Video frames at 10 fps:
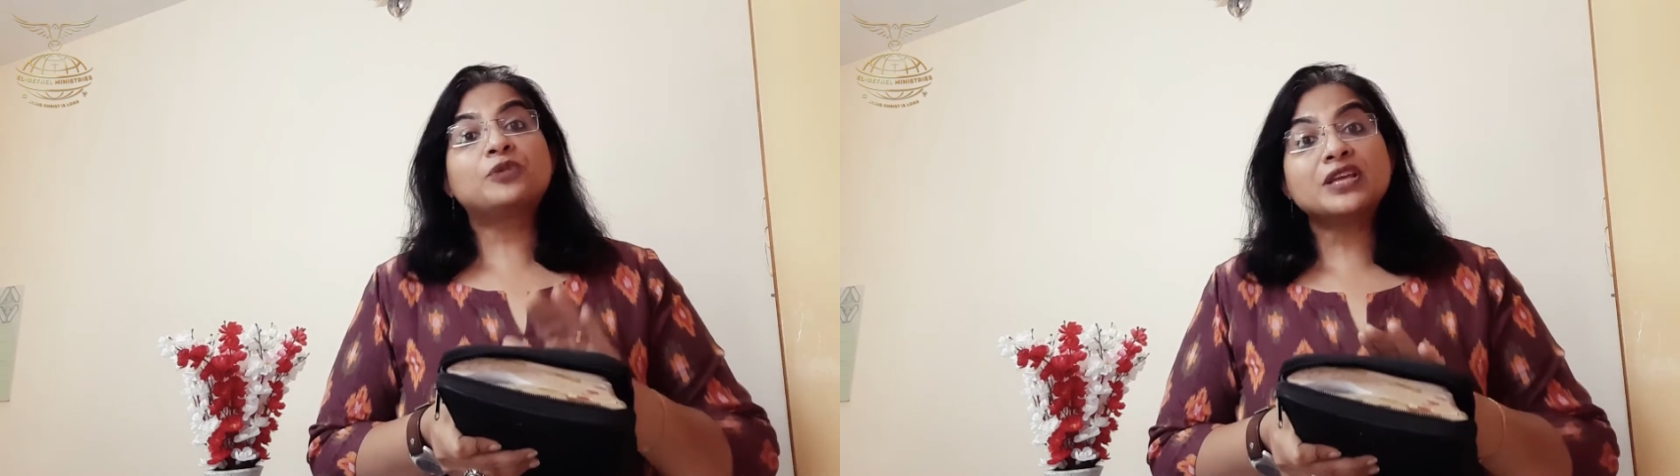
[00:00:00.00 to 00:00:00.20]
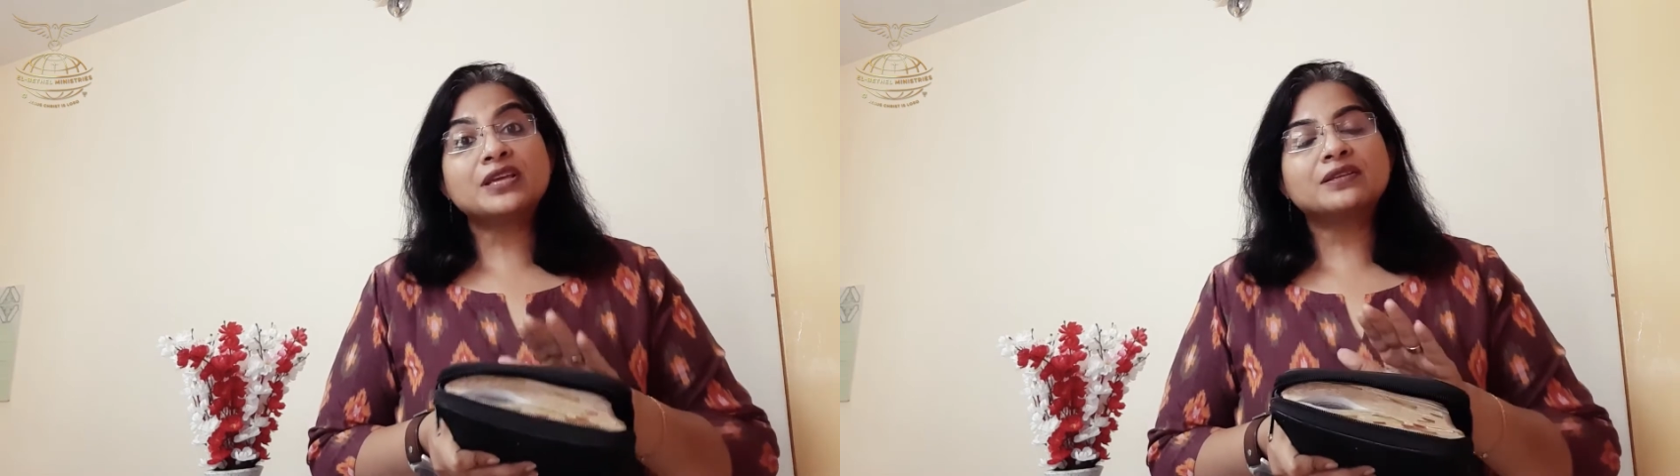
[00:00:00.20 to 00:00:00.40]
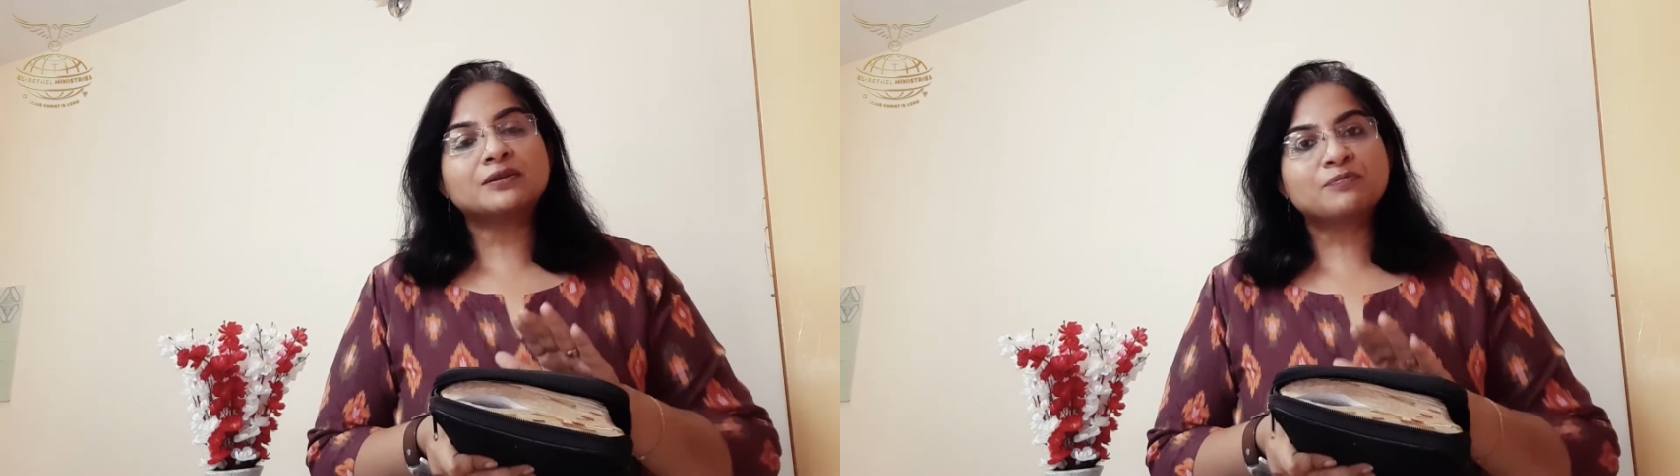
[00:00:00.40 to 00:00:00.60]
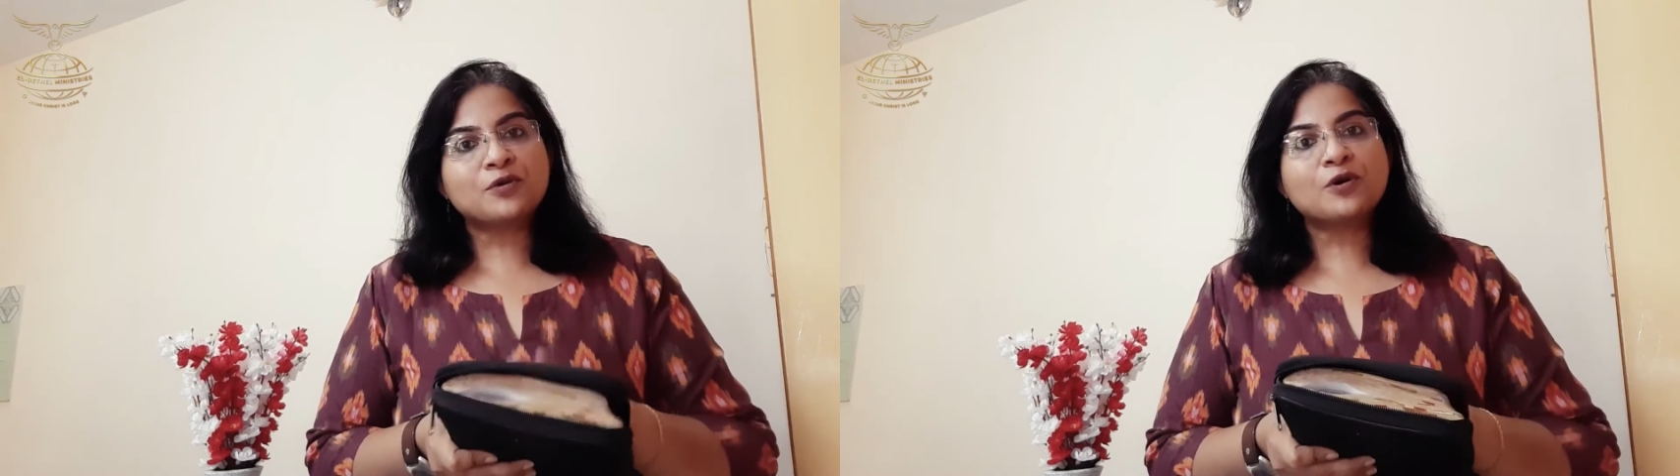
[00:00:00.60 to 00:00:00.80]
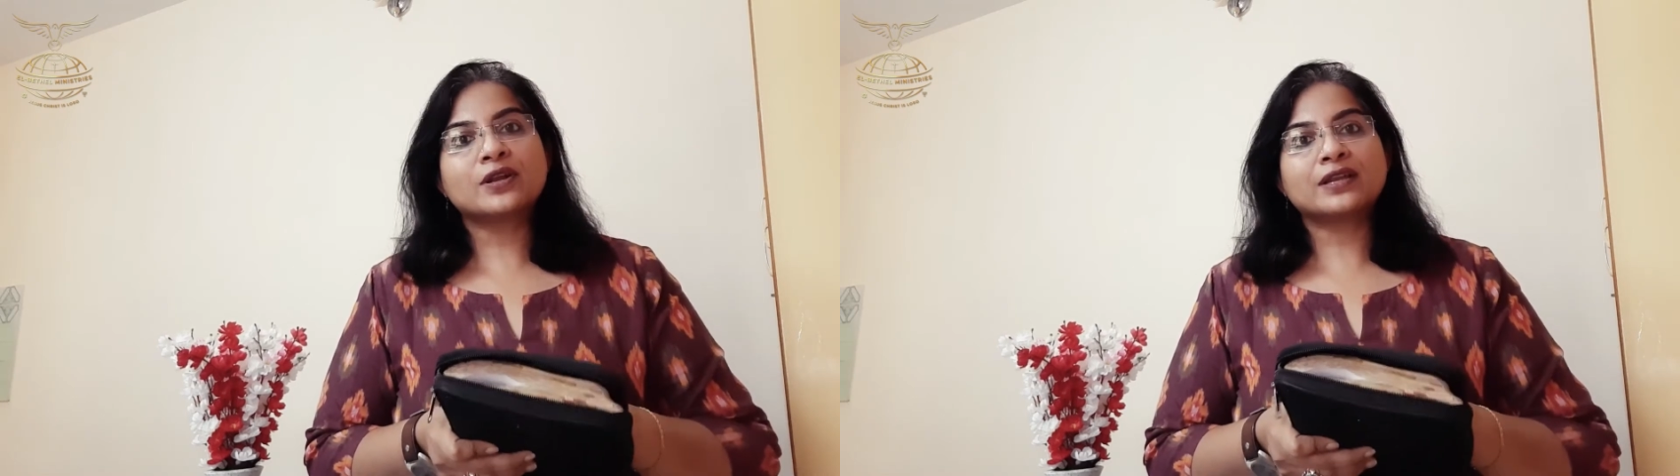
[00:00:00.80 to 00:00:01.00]
breathed
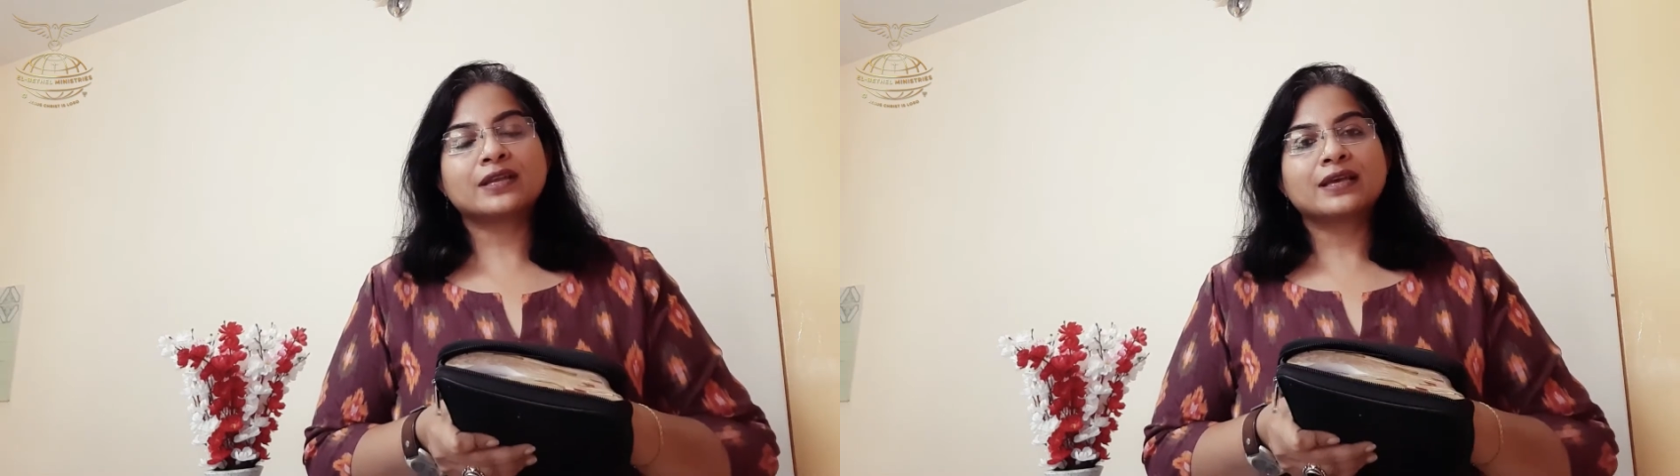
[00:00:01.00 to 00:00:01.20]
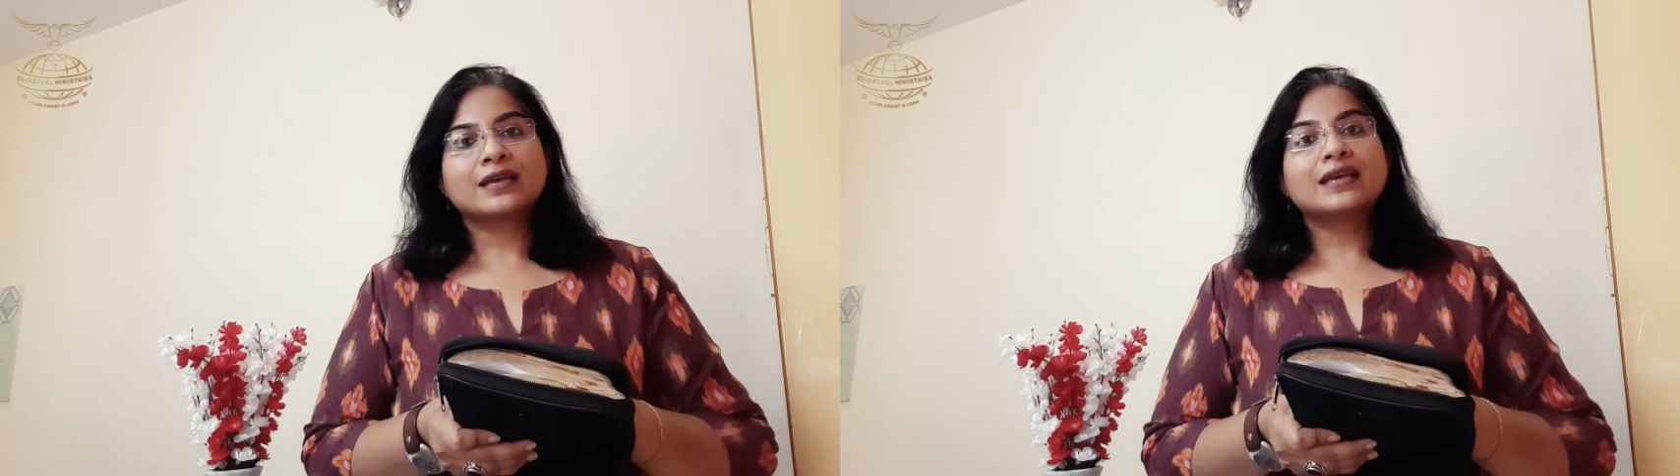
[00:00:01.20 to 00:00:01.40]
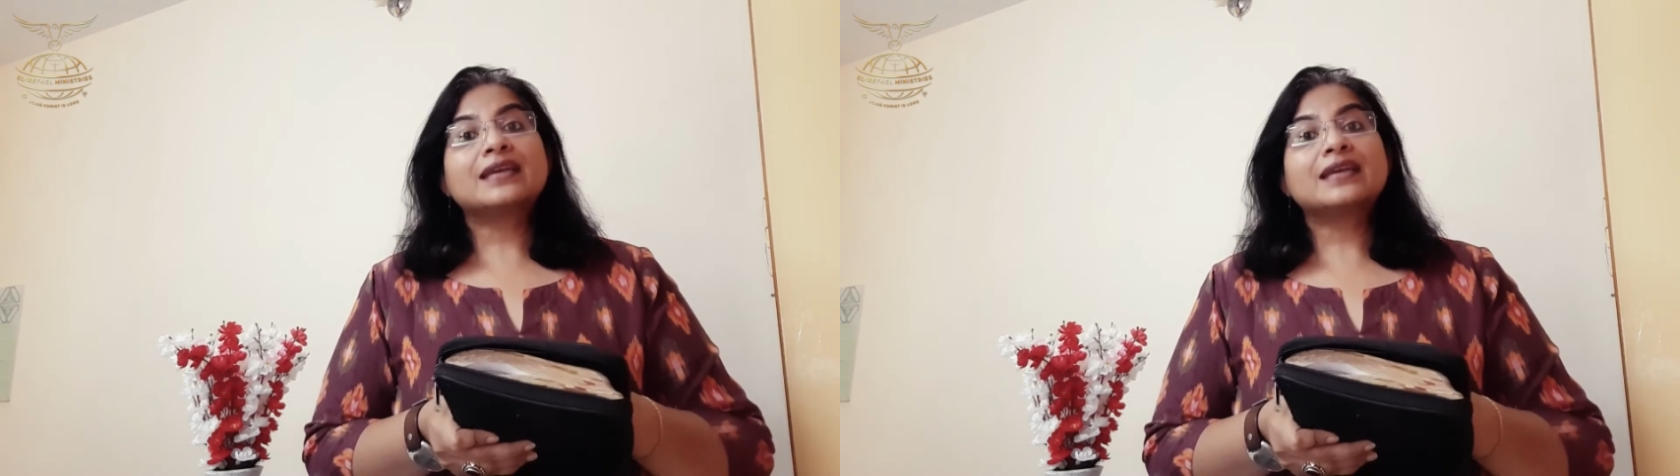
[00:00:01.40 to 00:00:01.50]
upon.